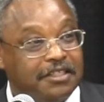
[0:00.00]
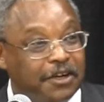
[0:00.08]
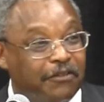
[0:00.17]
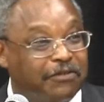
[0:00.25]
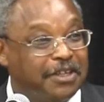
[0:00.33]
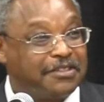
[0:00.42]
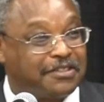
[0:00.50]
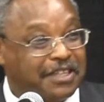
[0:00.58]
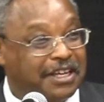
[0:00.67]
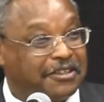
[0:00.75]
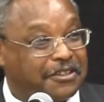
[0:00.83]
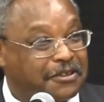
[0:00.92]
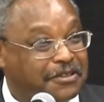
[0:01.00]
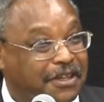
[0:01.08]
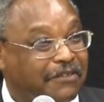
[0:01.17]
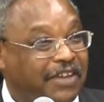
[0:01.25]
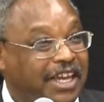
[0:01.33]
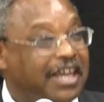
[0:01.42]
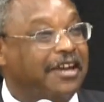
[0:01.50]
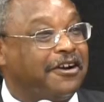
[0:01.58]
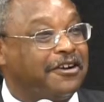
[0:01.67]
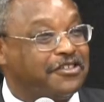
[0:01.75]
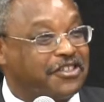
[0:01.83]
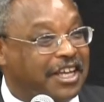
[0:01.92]
different centers of
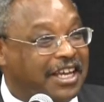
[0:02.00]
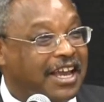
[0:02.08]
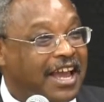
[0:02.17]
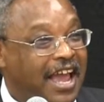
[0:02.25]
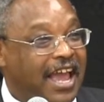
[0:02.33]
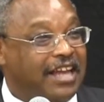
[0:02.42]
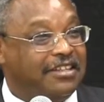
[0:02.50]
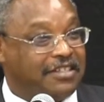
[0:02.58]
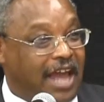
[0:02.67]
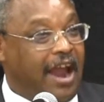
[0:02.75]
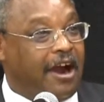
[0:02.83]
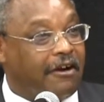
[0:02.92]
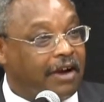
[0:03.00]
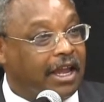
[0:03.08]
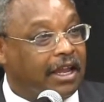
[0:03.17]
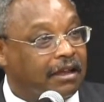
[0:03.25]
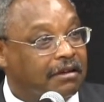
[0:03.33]
energy and daring,